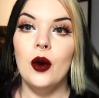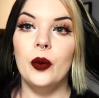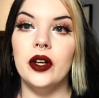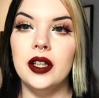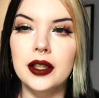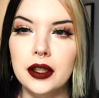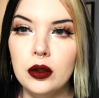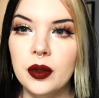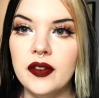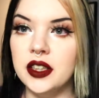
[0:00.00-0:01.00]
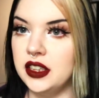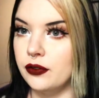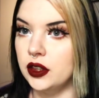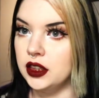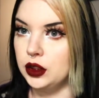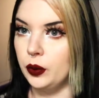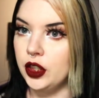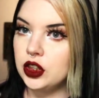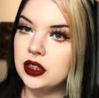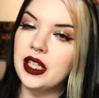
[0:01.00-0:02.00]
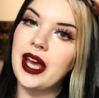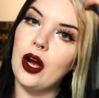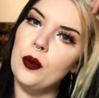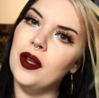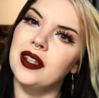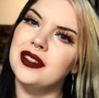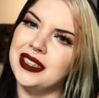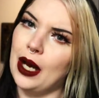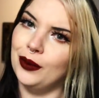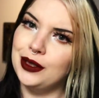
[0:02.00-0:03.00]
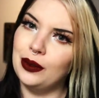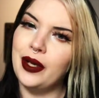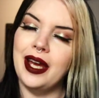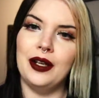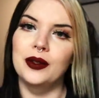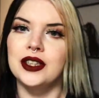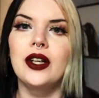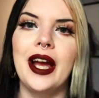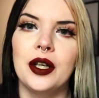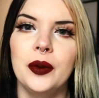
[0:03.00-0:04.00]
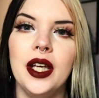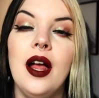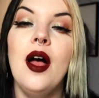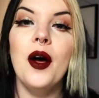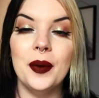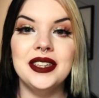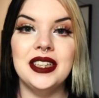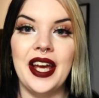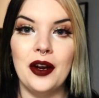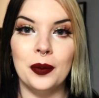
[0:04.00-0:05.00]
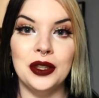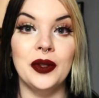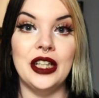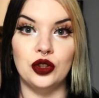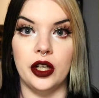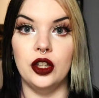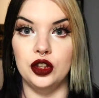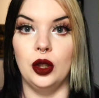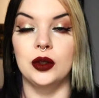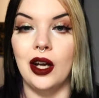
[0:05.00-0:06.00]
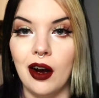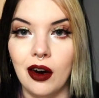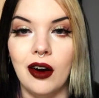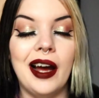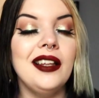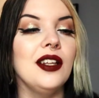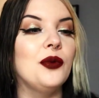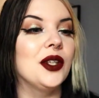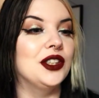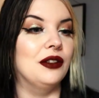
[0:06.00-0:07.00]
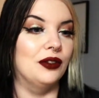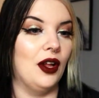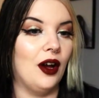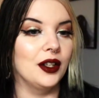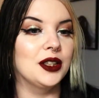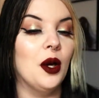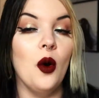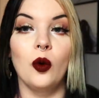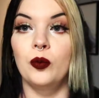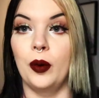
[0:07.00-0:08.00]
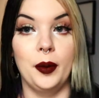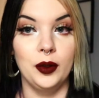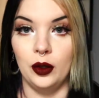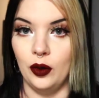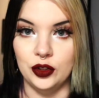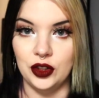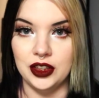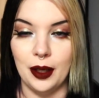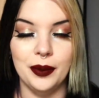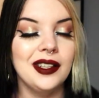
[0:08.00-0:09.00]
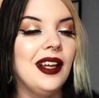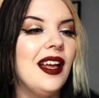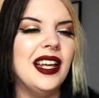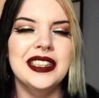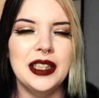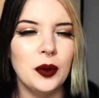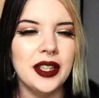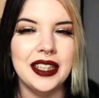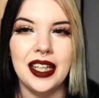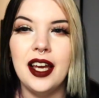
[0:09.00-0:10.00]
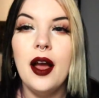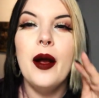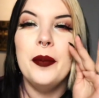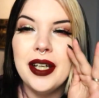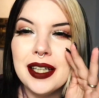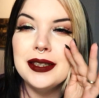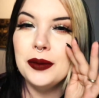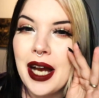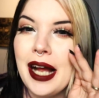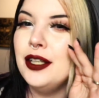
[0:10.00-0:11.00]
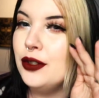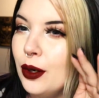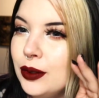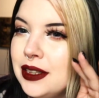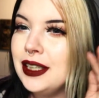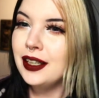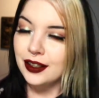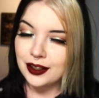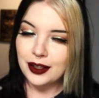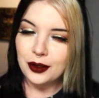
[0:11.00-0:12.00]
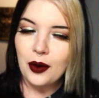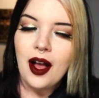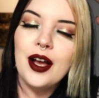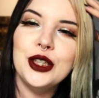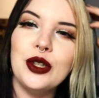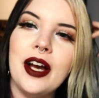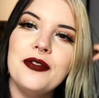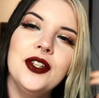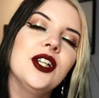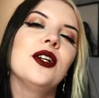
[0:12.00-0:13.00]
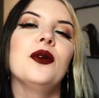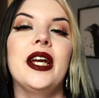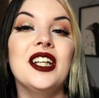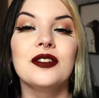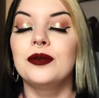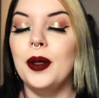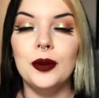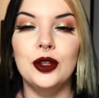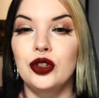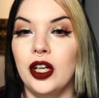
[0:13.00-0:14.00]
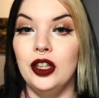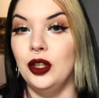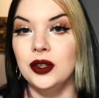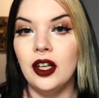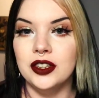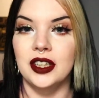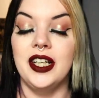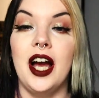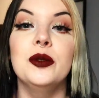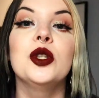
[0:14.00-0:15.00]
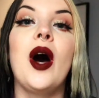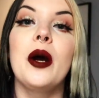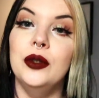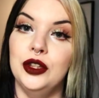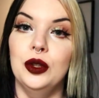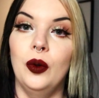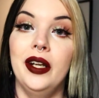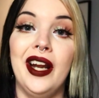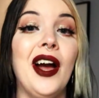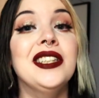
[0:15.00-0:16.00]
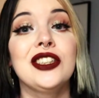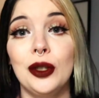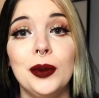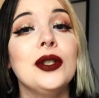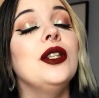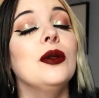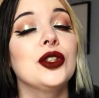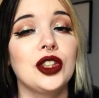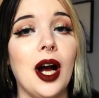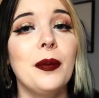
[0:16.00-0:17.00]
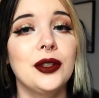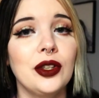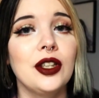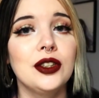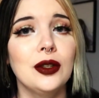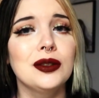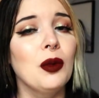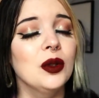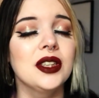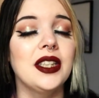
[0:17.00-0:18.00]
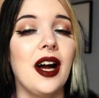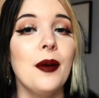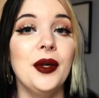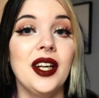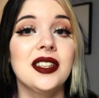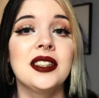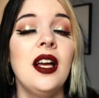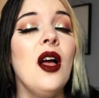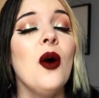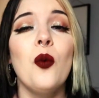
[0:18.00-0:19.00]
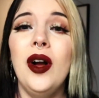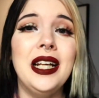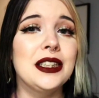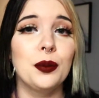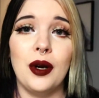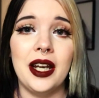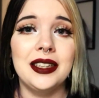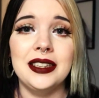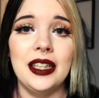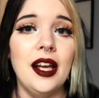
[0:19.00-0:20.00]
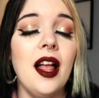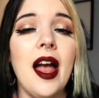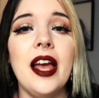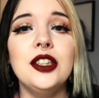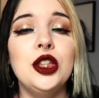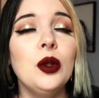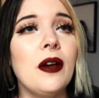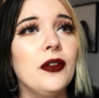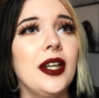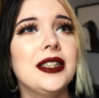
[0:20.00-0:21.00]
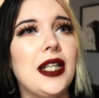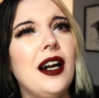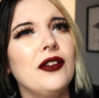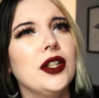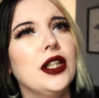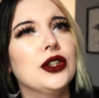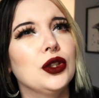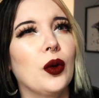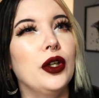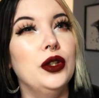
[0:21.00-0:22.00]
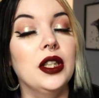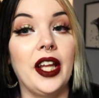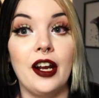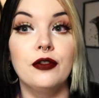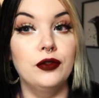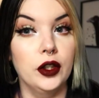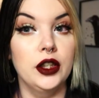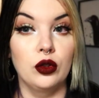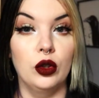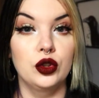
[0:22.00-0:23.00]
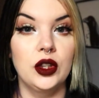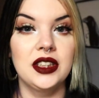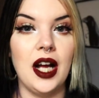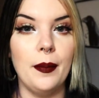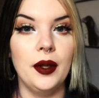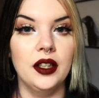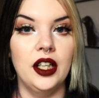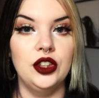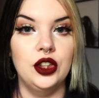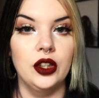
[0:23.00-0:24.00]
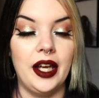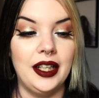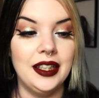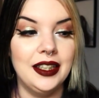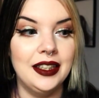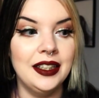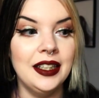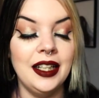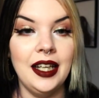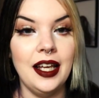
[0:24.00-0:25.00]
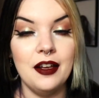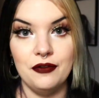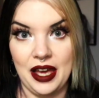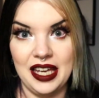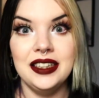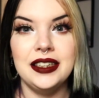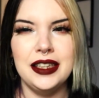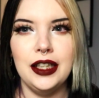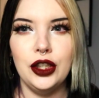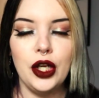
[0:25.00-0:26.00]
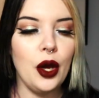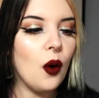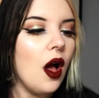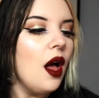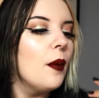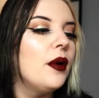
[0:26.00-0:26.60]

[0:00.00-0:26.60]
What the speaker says: We are in a little bit of a different situation today. I hope the sound is okay. I know it's a little echoey, but today we'll be doing a Trader Joe's haul. I love watching vlogs where people go grocery shopping and seeing what they get because I'm kind of nosy, you know? So I figured, like, people do Trader Joe's hauls all the time, so I would do one. Now, I typically don't shop at Trader Joe's most of the time because, one, it's pricey, and two, I feel like it's not really a store you can, like, fully grocery shop in unless you're, like, fancy, you know?